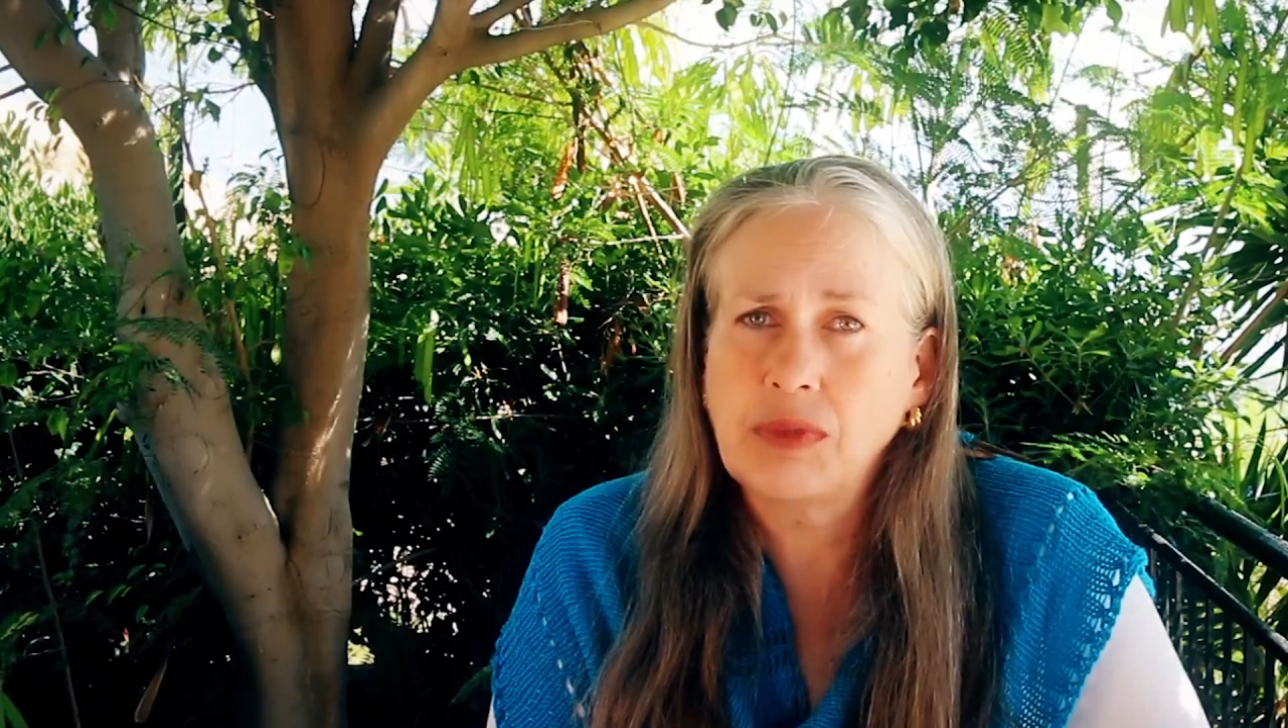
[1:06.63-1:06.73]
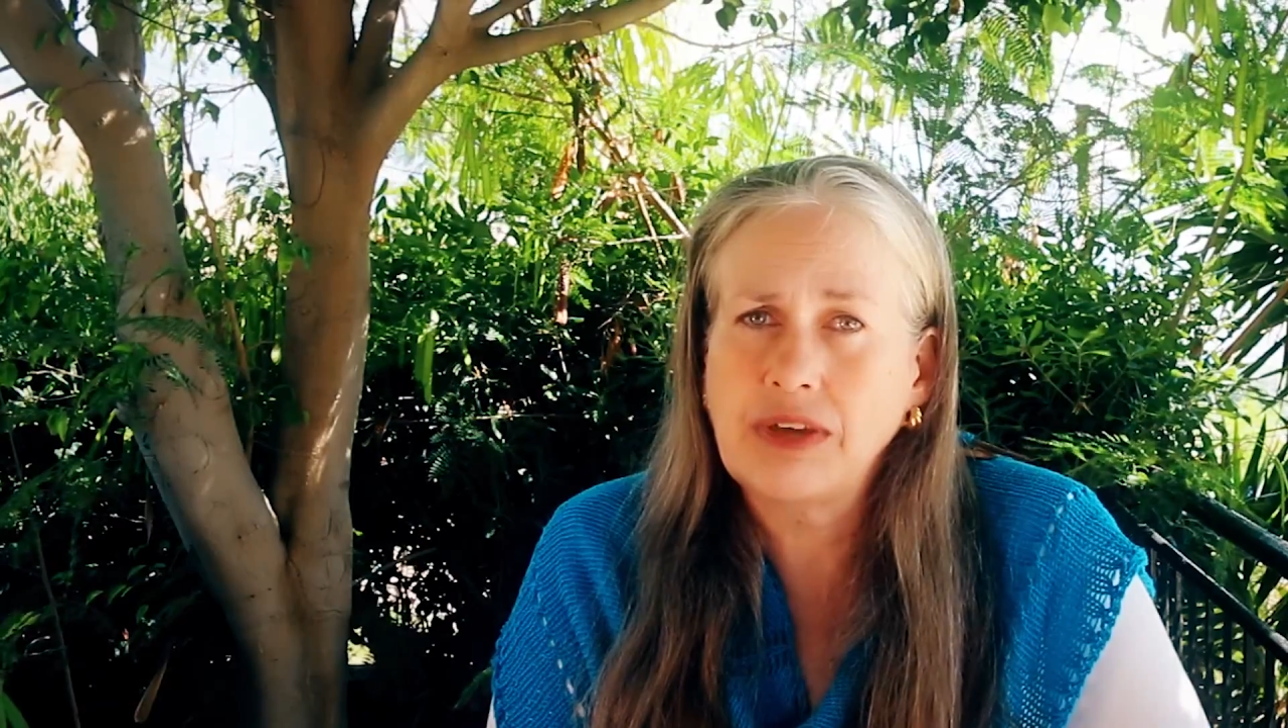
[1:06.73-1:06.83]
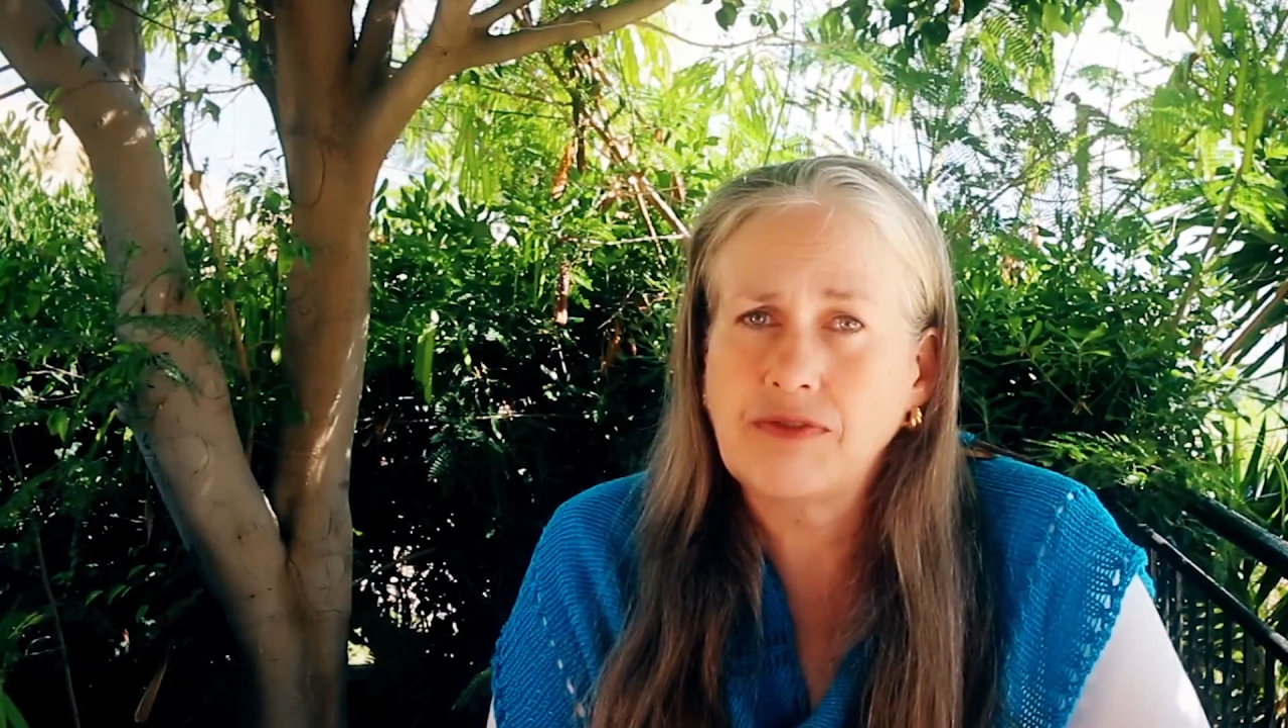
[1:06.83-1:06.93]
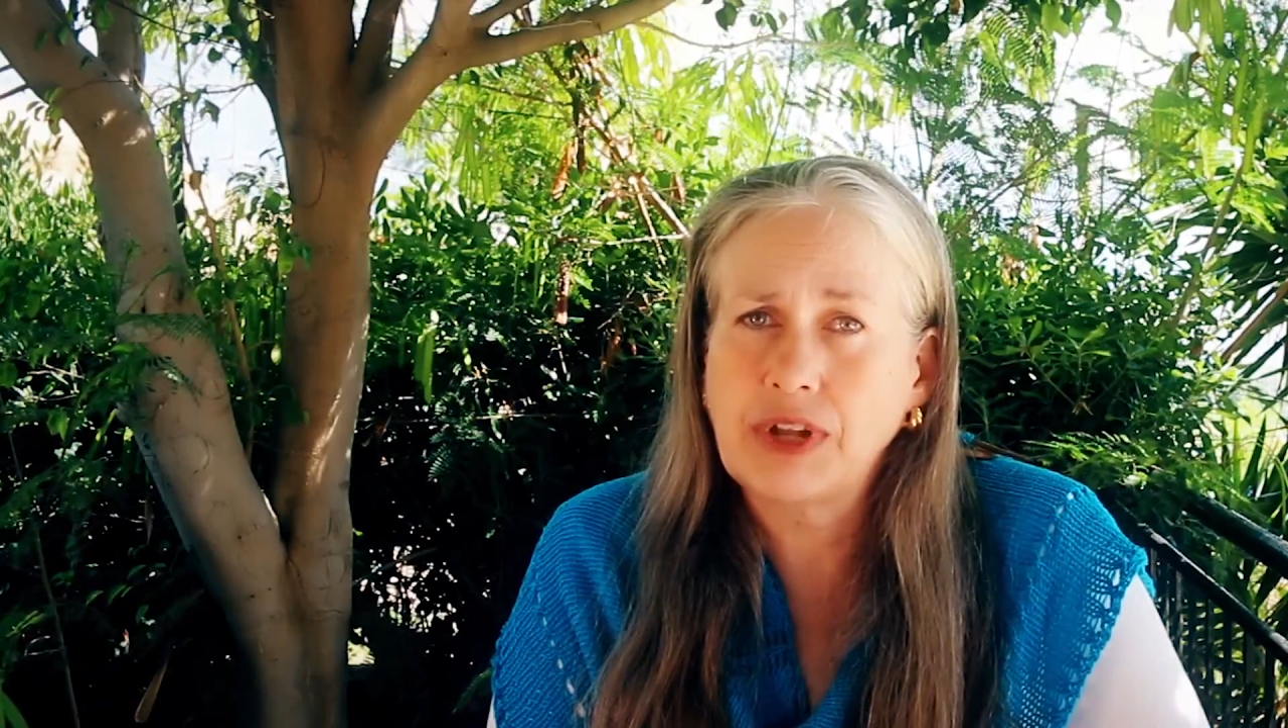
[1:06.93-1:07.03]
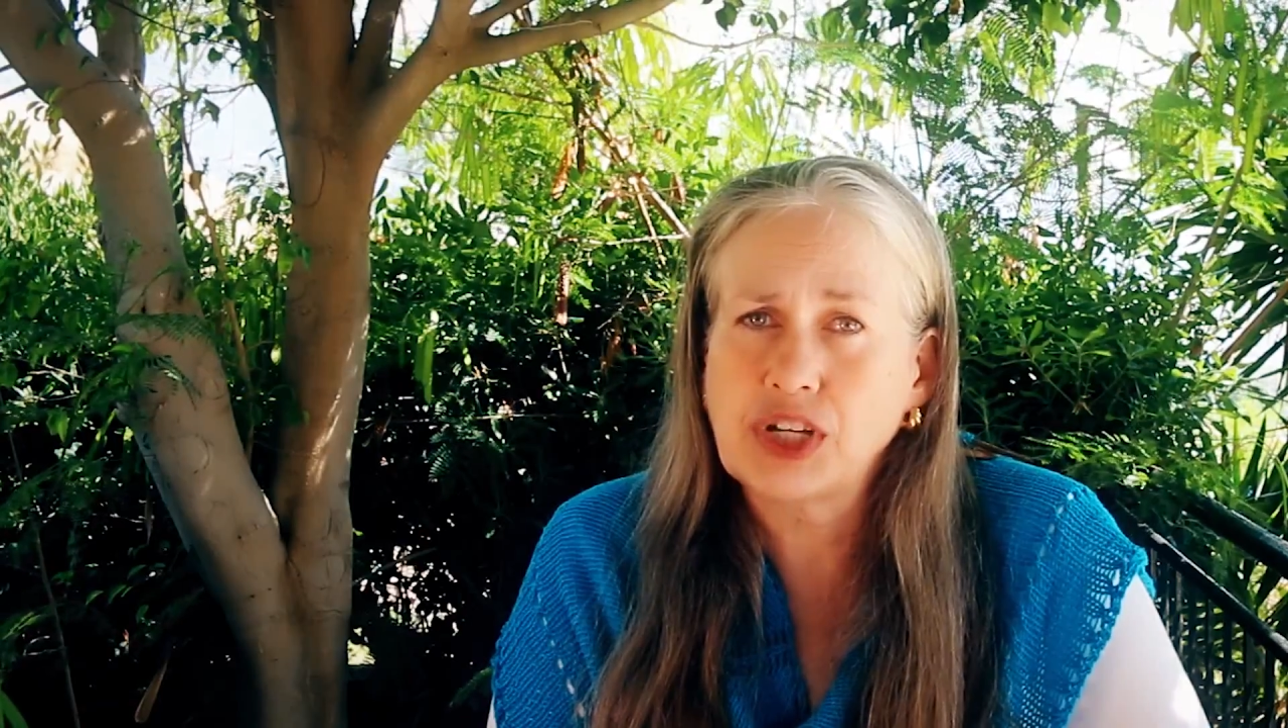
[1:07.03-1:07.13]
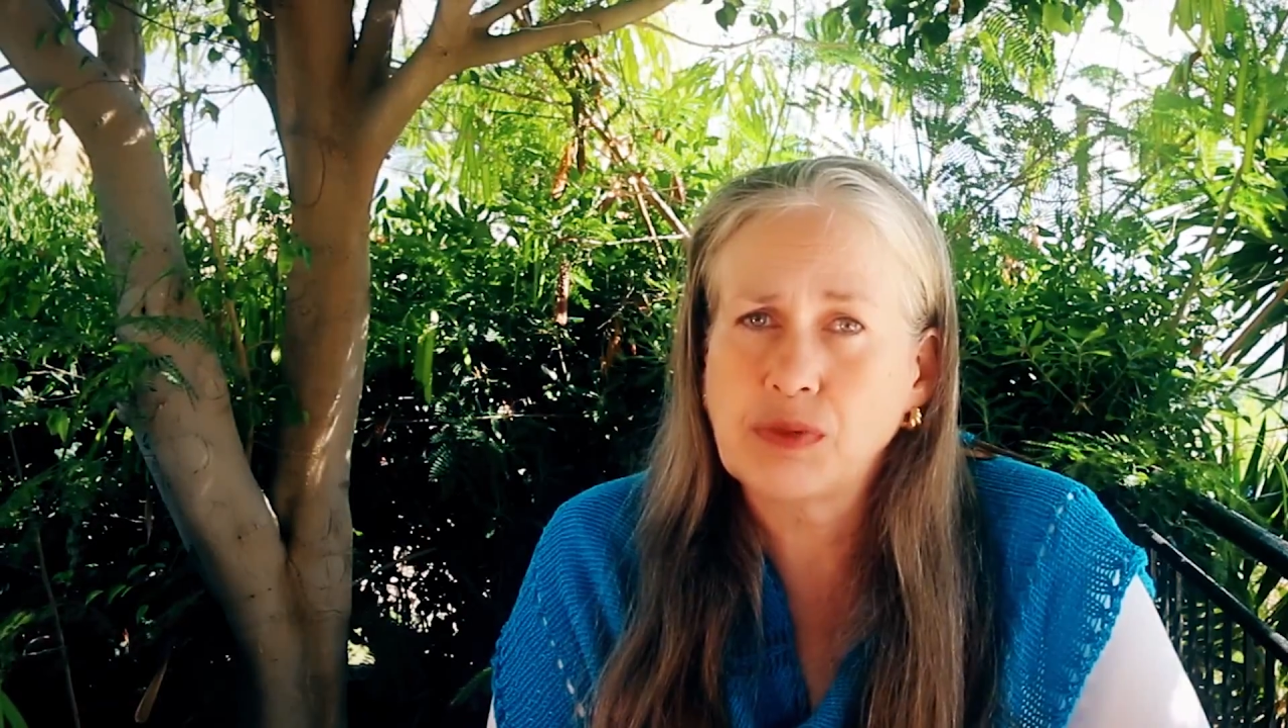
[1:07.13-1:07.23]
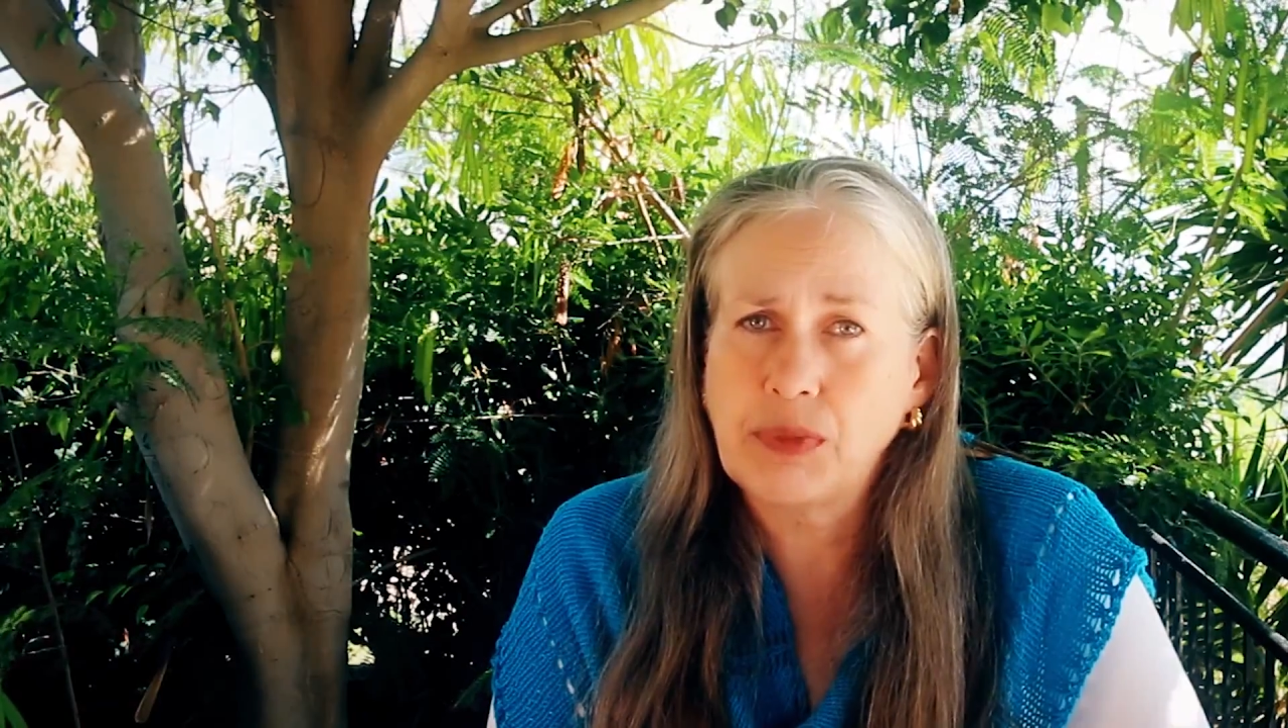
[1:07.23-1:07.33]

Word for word: meat, flesh,